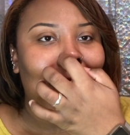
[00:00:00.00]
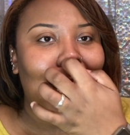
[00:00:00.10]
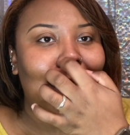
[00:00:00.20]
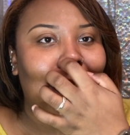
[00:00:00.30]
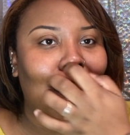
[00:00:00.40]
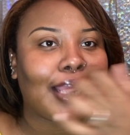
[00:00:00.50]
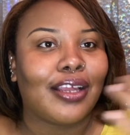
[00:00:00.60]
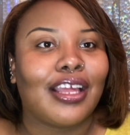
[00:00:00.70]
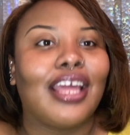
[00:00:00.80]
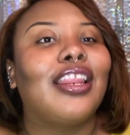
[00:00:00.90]
and I
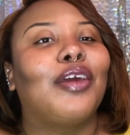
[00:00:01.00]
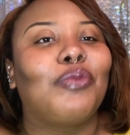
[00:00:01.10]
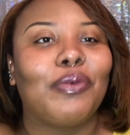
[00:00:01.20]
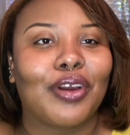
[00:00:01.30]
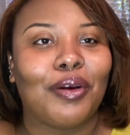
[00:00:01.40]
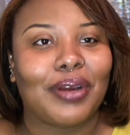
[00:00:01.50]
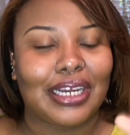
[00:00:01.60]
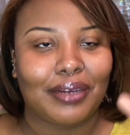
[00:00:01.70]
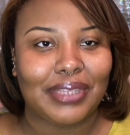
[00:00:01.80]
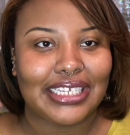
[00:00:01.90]
and then we were going
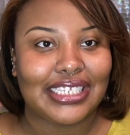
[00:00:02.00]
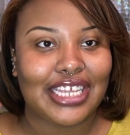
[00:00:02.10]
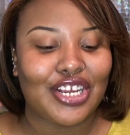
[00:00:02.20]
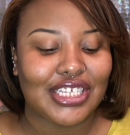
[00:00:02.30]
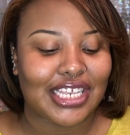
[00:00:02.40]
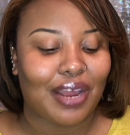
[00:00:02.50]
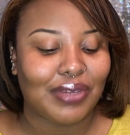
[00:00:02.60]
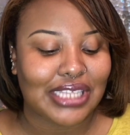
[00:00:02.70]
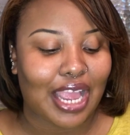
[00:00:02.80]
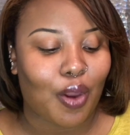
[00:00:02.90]
up these stairs and I
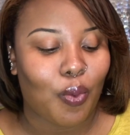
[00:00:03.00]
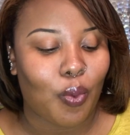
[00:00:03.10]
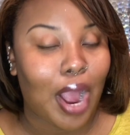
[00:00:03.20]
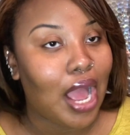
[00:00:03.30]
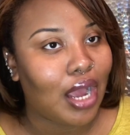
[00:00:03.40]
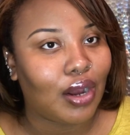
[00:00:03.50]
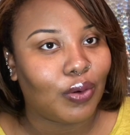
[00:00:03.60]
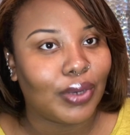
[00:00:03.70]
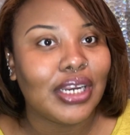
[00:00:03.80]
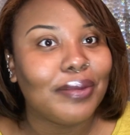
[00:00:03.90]
was like, wow,
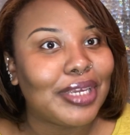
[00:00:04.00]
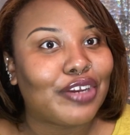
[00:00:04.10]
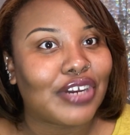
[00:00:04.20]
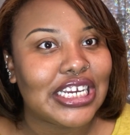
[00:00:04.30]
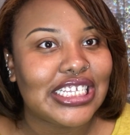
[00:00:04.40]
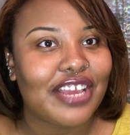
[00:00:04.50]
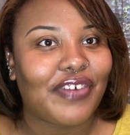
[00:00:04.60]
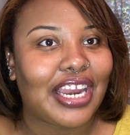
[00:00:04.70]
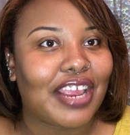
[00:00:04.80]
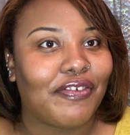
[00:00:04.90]
wouldn't it be crazy if
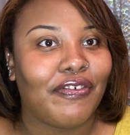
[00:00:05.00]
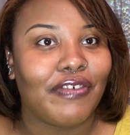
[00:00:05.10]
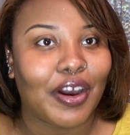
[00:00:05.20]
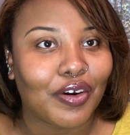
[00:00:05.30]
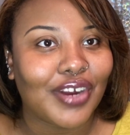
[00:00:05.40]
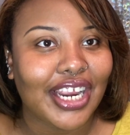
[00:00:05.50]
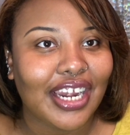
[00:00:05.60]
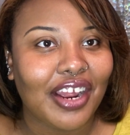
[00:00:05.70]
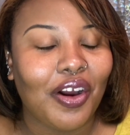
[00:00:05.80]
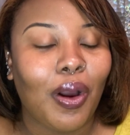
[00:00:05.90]
I like fell right
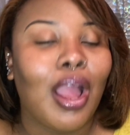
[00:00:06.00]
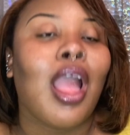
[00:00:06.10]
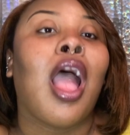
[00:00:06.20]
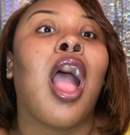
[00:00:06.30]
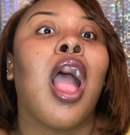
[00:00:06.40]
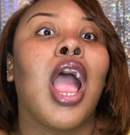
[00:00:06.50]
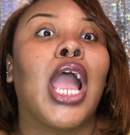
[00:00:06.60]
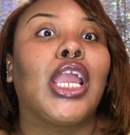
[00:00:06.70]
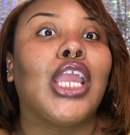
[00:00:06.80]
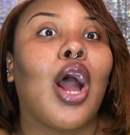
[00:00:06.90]
now?
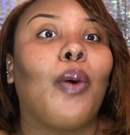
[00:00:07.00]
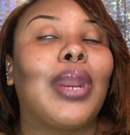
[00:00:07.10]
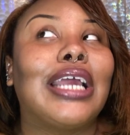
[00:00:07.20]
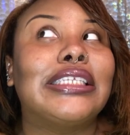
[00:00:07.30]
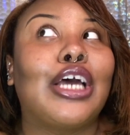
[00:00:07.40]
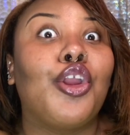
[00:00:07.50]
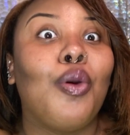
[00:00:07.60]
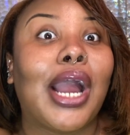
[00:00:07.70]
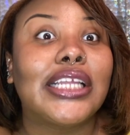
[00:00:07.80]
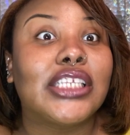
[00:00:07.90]
Y'all, when I tell
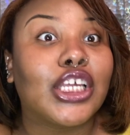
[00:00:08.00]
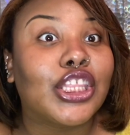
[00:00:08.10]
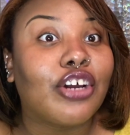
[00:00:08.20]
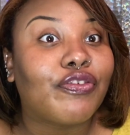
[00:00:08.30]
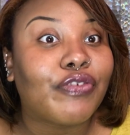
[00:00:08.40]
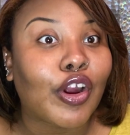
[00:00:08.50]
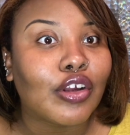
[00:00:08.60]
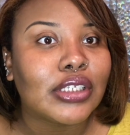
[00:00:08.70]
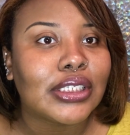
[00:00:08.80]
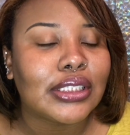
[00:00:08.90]
you I took the
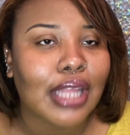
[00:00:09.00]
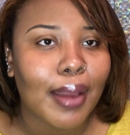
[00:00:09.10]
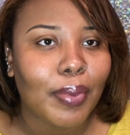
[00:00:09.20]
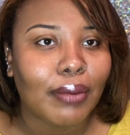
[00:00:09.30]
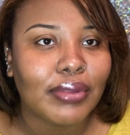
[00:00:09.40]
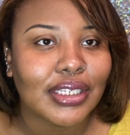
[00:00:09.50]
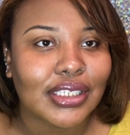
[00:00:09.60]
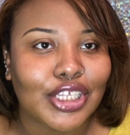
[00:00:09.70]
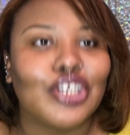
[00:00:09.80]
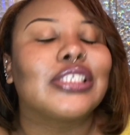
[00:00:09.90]
first step up the
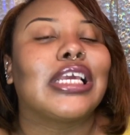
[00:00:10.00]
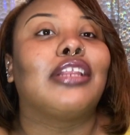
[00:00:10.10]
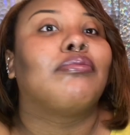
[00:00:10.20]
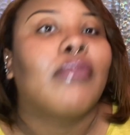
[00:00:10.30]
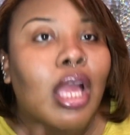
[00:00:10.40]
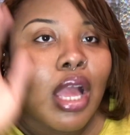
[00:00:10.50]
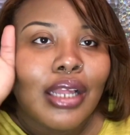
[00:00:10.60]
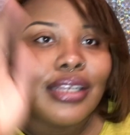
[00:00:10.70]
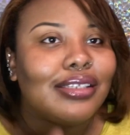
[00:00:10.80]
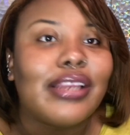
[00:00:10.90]
stairs and
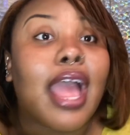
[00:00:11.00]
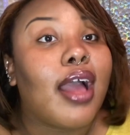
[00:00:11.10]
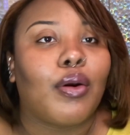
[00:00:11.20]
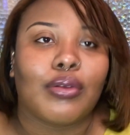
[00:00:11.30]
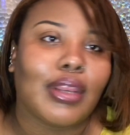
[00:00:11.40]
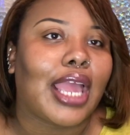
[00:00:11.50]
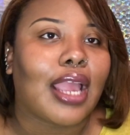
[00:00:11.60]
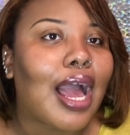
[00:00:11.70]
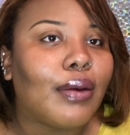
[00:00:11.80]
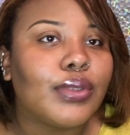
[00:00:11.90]
down,
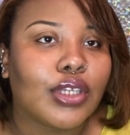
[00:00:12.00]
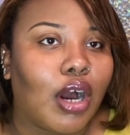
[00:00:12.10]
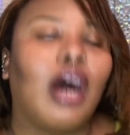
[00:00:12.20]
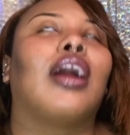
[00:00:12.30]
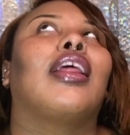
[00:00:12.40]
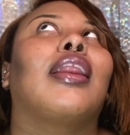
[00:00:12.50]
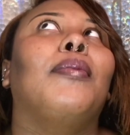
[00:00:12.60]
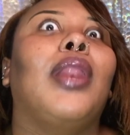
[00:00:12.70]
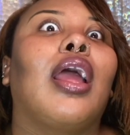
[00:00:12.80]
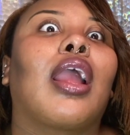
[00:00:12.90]
like I was gone and
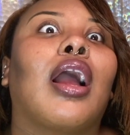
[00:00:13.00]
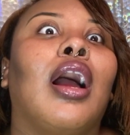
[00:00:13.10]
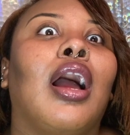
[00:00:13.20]
I'm like,